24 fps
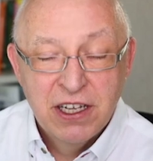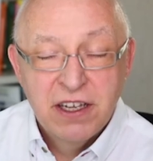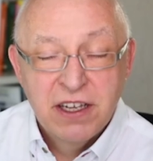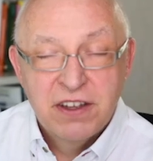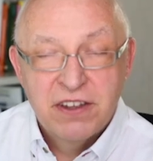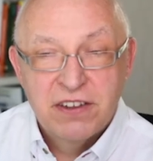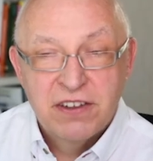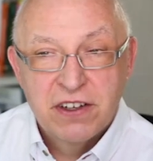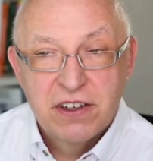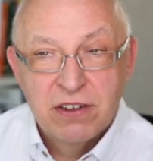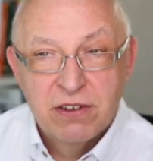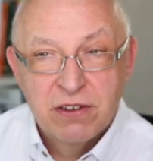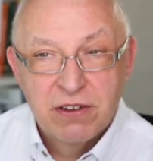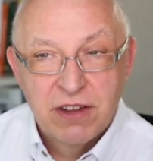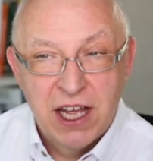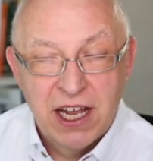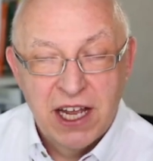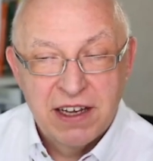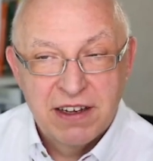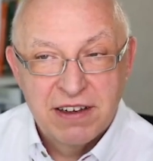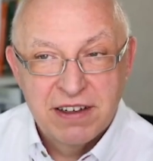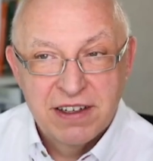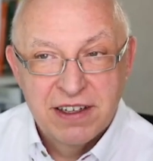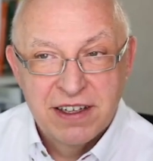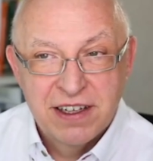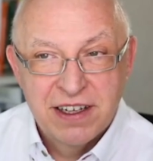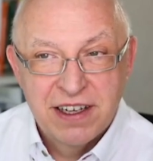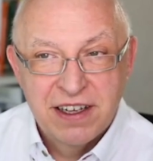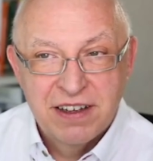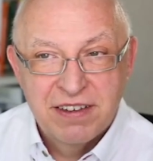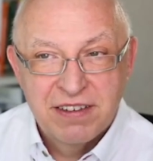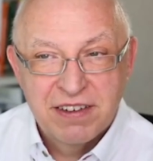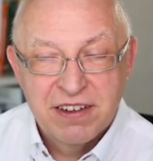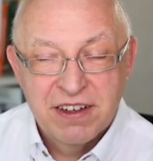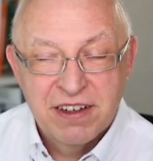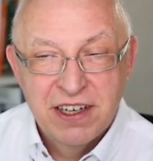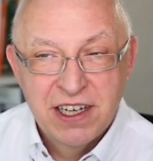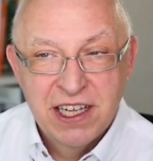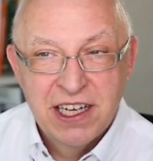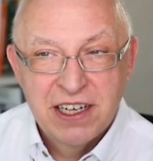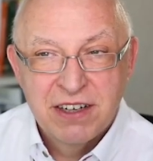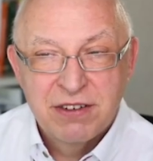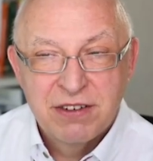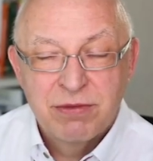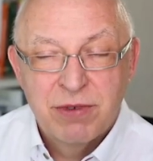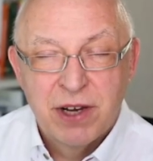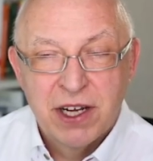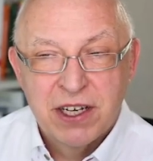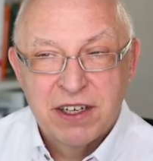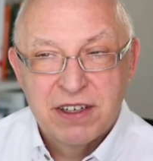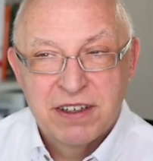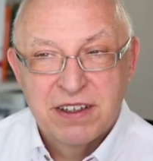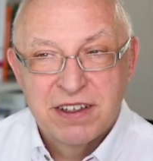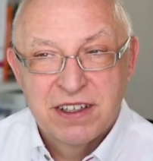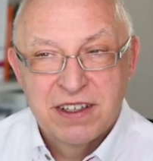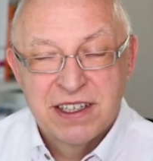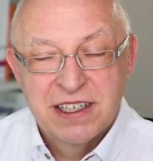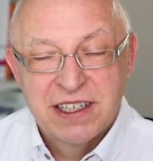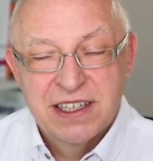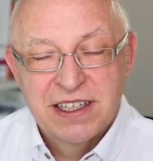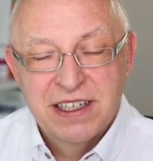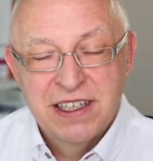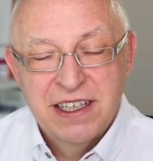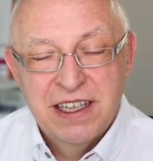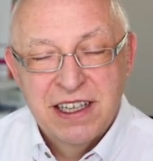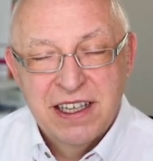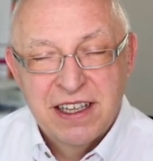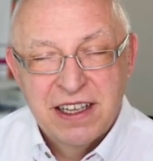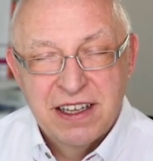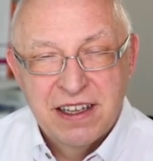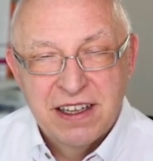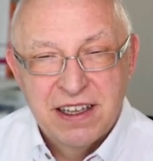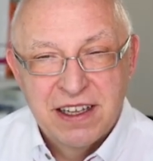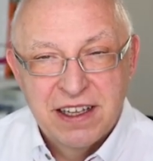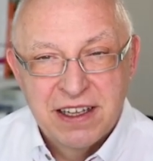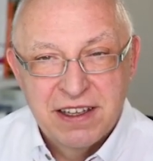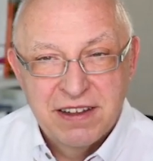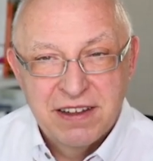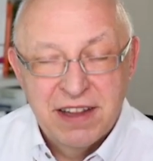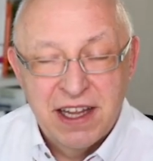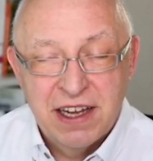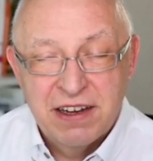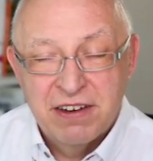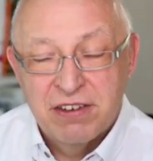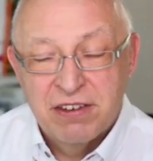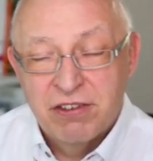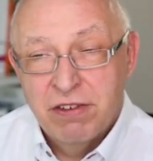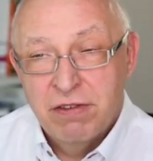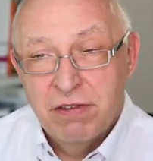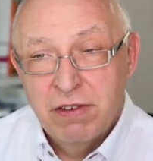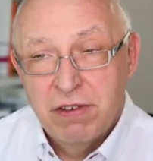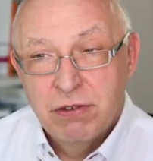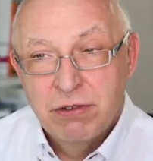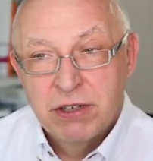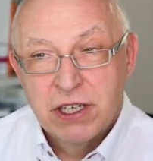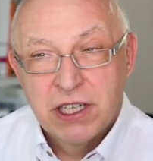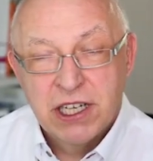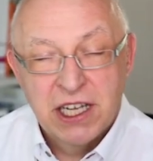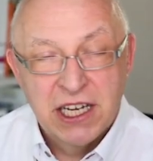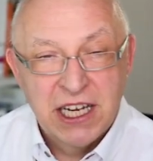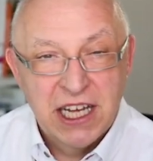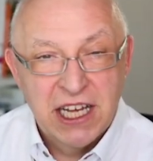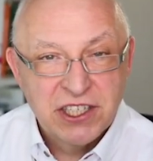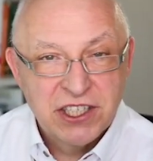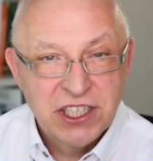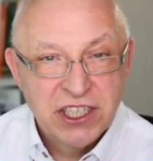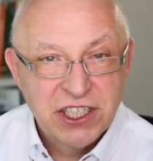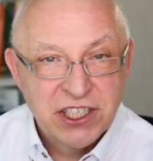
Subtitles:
so that it's clear what that a reviewer can actually